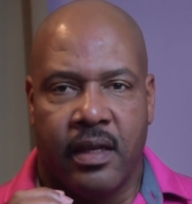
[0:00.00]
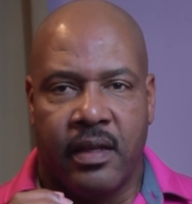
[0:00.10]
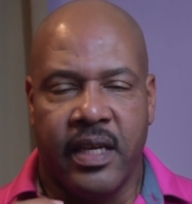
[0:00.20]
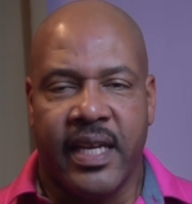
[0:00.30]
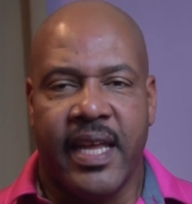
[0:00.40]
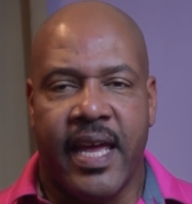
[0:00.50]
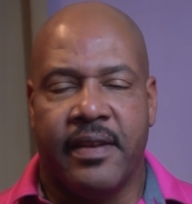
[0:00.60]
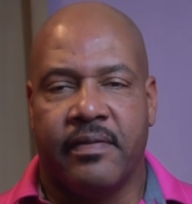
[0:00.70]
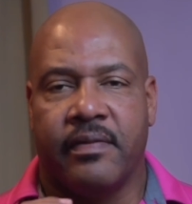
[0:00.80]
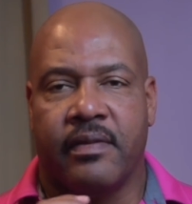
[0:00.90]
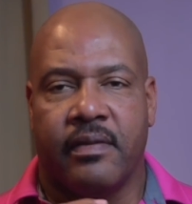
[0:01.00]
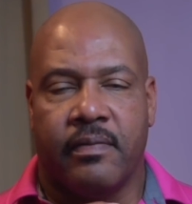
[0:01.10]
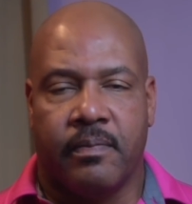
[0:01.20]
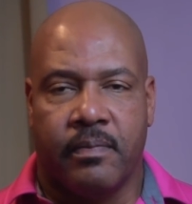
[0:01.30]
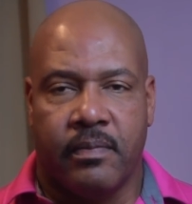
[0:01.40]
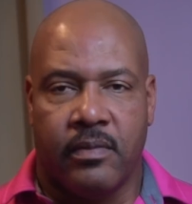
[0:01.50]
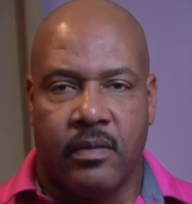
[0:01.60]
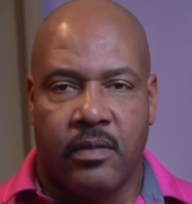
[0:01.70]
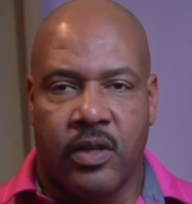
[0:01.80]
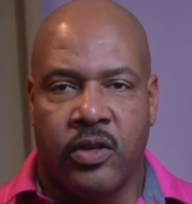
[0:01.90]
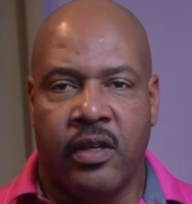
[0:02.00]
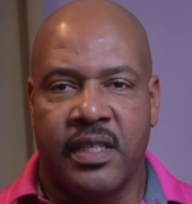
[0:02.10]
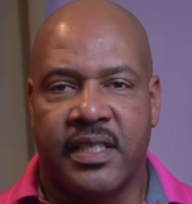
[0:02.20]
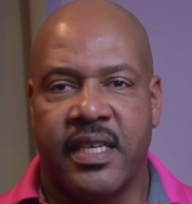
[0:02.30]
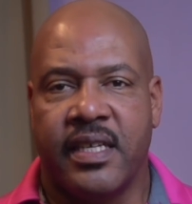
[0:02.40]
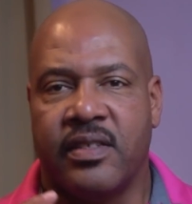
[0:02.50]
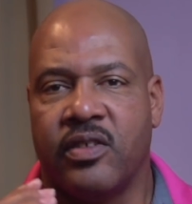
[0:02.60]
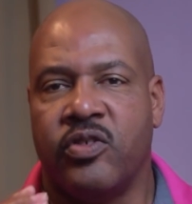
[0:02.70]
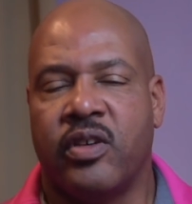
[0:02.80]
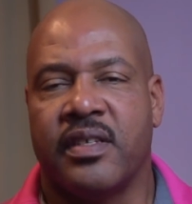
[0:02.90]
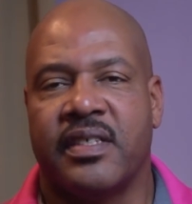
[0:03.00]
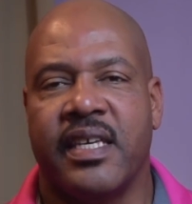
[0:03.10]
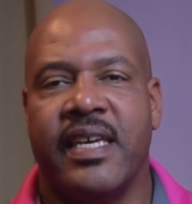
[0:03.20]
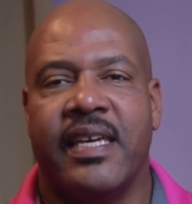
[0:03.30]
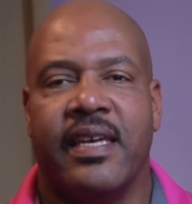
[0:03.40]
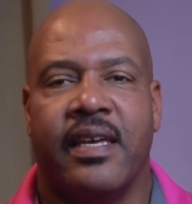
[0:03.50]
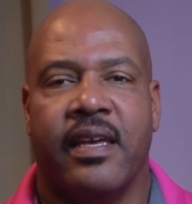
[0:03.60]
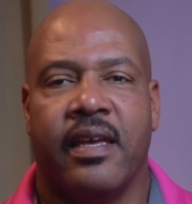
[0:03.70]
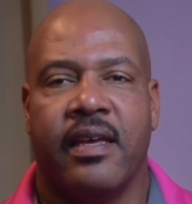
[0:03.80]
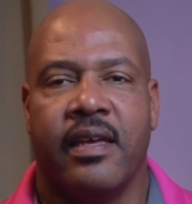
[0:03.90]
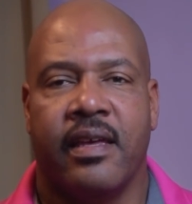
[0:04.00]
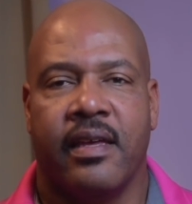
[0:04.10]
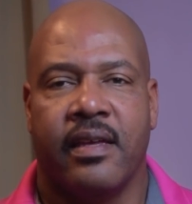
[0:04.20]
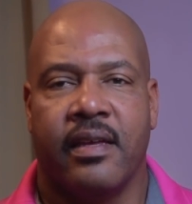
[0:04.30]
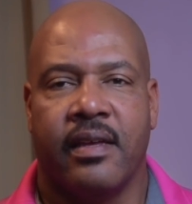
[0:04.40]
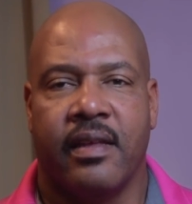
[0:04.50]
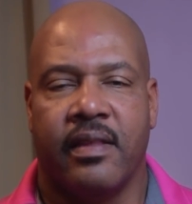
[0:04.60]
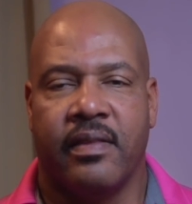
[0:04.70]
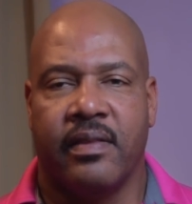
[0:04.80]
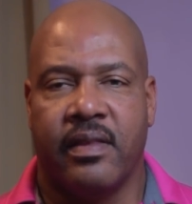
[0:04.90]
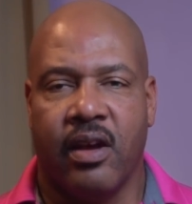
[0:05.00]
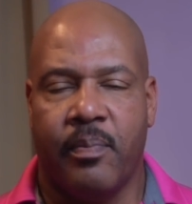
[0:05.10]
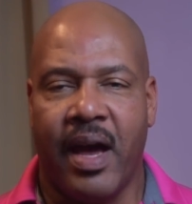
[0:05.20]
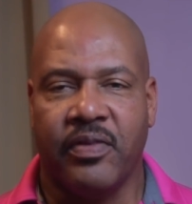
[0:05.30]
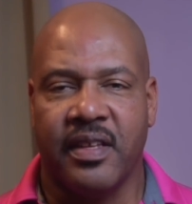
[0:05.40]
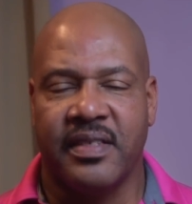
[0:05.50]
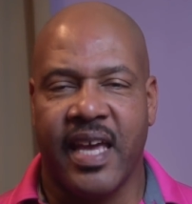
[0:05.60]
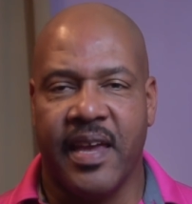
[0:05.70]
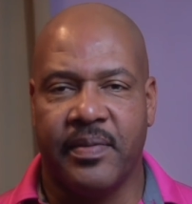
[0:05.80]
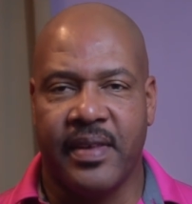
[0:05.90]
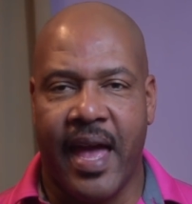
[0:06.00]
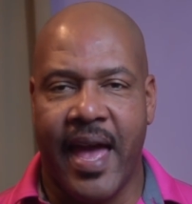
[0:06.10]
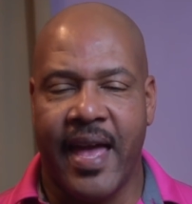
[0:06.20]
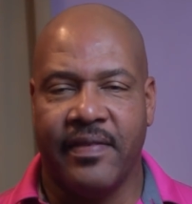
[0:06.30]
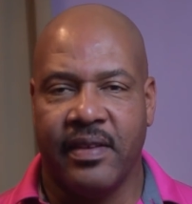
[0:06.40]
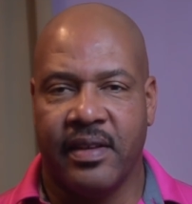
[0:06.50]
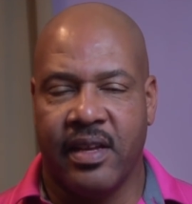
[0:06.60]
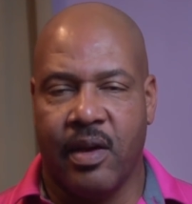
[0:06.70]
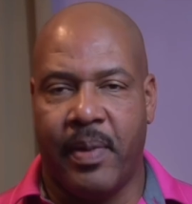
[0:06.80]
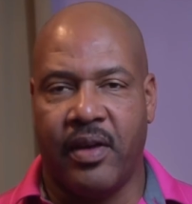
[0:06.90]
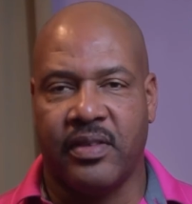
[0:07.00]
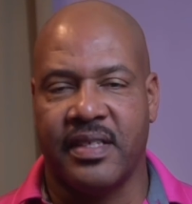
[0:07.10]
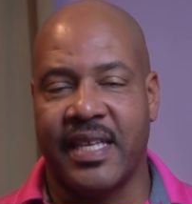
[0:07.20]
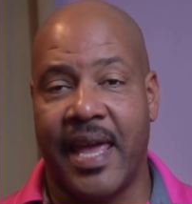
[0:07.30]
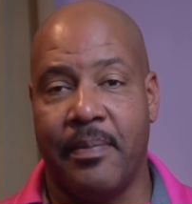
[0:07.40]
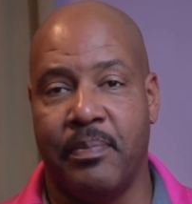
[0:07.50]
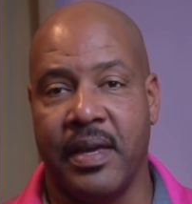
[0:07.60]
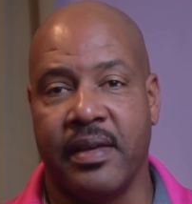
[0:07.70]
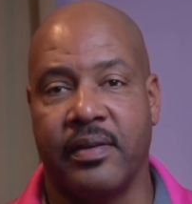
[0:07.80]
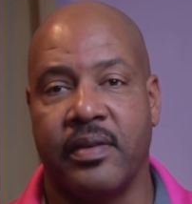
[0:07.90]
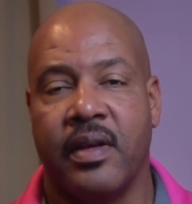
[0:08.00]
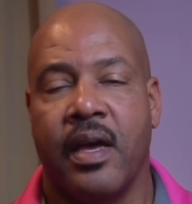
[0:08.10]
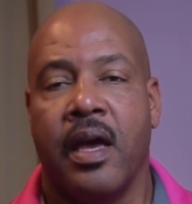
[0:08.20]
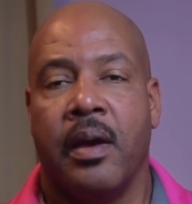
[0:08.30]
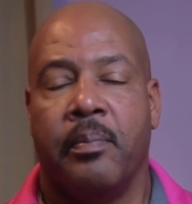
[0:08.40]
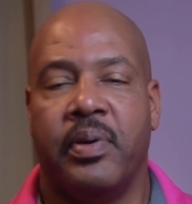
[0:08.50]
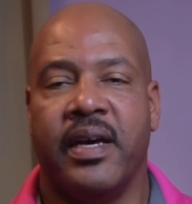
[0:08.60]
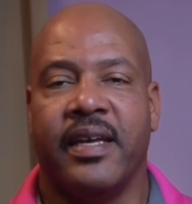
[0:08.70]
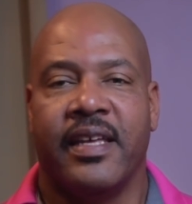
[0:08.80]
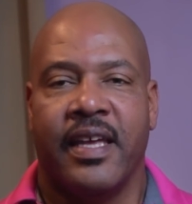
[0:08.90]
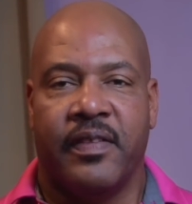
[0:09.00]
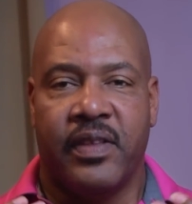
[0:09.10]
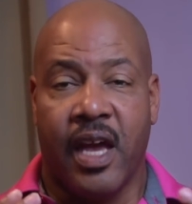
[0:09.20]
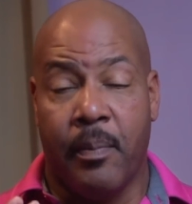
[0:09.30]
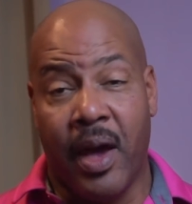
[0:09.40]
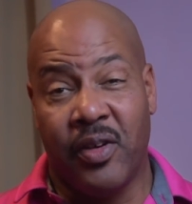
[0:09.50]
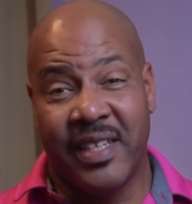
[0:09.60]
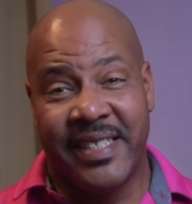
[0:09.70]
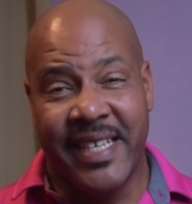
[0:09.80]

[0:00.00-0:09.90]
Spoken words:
looking at Ulysses, you can see they're about the same size. They're about the same build, but the amount of